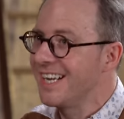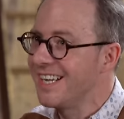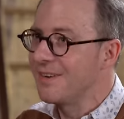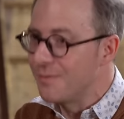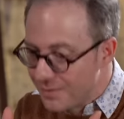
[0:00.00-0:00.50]

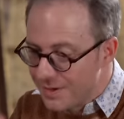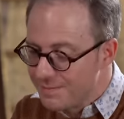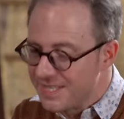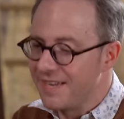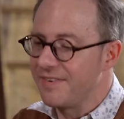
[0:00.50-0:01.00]
we're
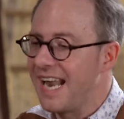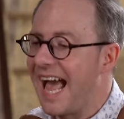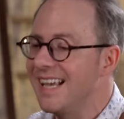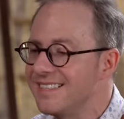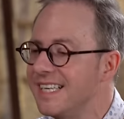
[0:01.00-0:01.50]
observing
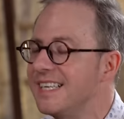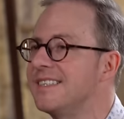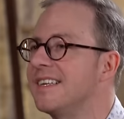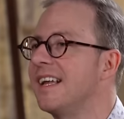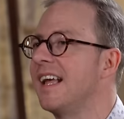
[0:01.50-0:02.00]
as it
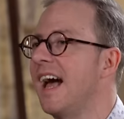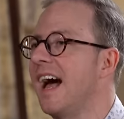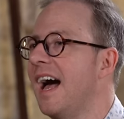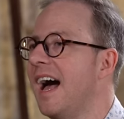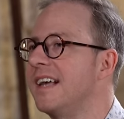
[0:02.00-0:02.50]
is
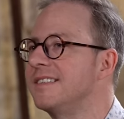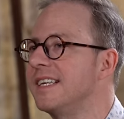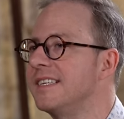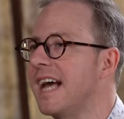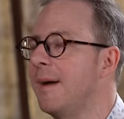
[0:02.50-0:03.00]

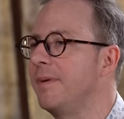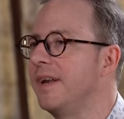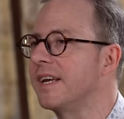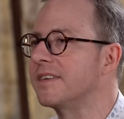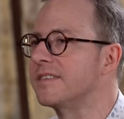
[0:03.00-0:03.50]
happening.